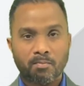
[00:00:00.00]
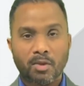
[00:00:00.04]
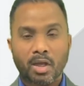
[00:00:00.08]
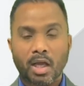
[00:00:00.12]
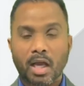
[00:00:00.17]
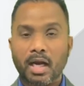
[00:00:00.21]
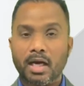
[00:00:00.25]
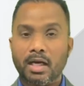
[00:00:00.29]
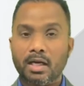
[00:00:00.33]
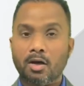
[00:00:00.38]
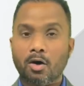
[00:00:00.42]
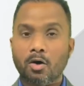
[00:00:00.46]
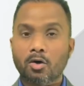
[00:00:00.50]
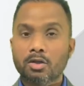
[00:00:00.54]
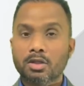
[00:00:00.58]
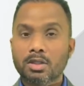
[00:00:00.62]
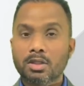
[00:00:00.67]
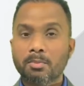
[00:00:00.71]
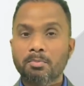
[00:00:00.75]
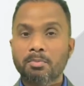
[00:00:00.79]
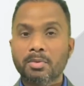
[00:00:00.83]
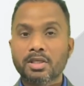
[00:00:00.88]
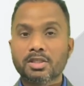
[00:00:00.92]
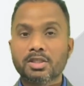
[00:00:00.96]
And on the
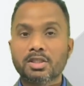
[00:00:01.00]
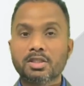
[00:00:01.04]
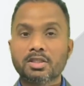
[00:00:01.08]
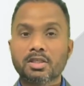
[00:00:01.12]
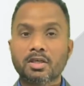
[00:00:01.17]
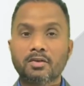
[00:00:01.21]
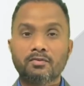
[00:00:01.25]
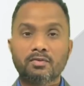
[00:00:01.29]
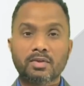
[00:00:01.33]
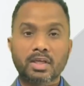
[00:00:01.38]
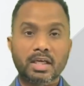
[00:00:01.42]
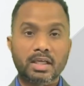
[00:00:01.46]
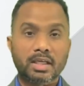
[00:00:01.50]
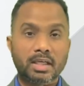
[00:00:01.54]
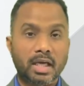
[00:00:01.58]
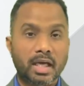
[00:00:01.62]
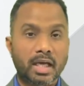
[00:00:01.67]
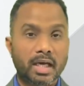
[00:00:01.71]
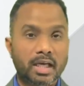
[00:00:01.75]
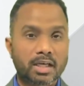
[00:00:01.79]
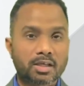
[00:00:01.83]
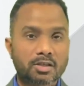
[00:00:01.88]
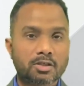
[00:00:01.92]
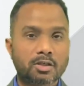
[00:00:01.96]
basis of that
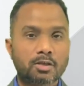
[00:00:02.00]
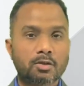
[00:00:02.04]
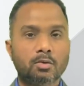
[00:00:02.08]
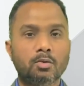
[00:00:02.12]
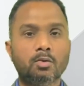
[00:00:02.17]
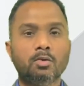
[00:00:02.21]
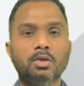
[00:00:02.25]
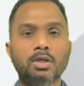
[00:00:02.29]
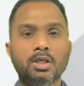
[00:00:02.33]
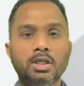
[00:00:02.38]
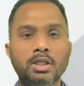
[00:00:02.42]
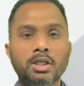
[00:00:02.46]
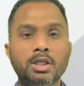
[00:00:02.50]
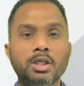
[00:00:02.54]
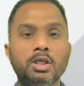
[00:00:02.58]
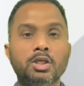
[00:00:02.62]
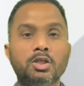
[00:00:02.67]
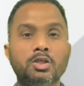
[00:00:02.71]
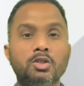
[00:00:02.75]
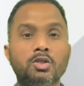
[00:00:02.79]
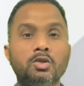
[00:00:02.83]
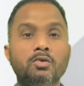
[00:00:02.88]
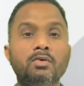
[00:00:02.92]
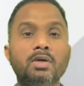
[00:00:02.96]
direction only,
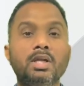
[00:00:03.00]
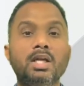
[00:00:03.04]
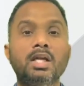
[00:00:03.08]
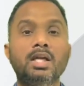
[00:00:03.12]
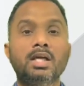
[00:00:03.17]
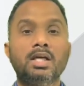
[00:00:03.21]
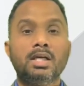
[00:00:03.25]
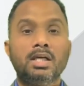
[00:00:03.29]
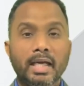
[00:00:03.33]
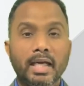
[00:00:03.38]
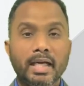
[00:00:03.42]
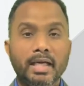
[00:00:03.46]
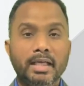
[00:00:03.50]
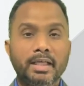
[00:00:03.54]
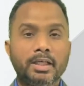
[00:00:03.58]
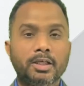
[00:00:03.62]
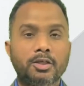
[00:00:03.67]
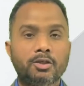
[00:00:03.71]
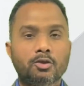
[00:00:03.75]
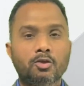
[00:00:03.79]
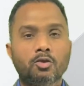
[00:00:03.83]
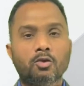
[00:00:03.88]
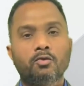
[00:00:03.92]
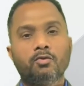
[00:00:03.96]
you will edit
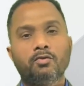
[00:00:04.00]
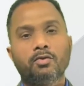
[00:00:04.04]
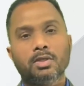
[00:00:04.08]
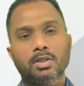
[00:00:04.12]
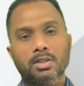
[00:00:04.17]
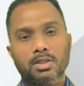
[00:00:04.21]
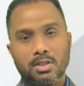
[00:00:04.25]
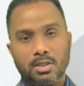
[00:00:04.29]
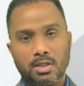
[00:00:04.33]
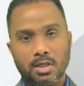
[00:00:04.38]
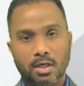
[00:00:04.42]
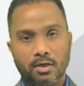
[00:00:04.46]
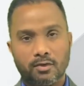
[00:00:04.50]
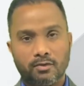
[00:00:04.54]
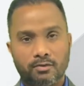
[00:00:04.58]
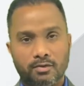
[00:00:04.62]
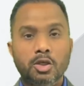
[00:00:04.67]
your first draft.